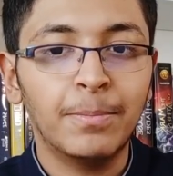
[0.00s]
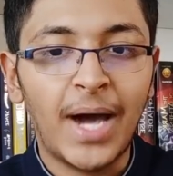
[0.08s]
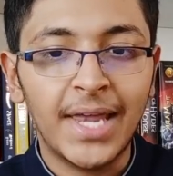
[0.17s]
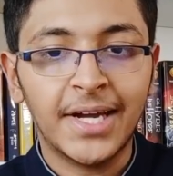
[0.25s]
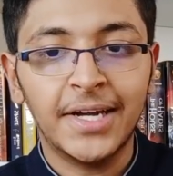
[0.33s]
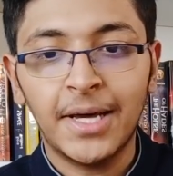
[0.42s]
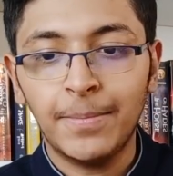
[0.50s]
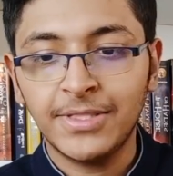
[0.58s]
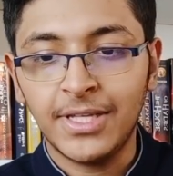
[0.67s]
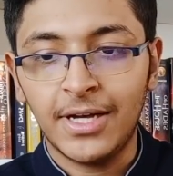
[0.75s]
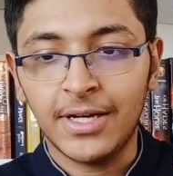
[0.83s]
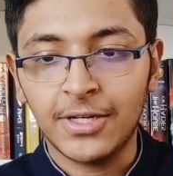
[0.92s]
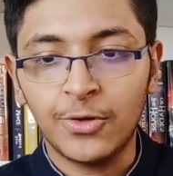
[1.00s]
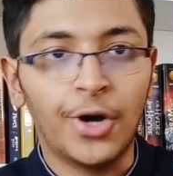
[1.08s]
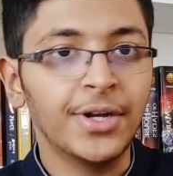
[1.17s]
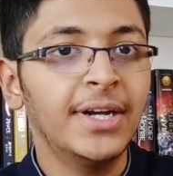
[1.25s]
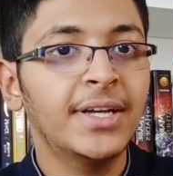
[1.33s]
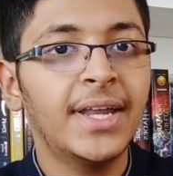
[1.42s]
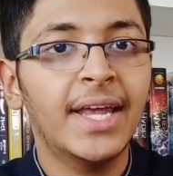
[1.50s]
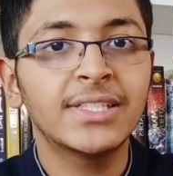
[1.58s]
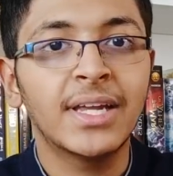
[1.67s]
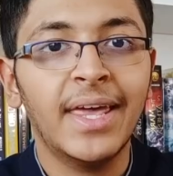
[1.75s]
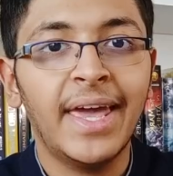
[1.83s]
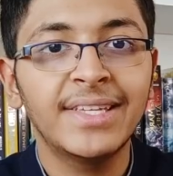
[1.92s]
Markitup is a content
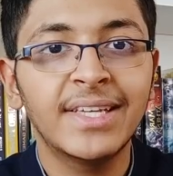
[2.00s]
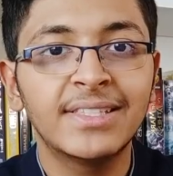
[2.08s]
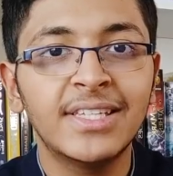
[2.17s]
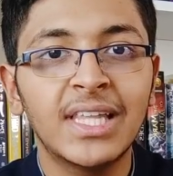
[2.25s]
creation agency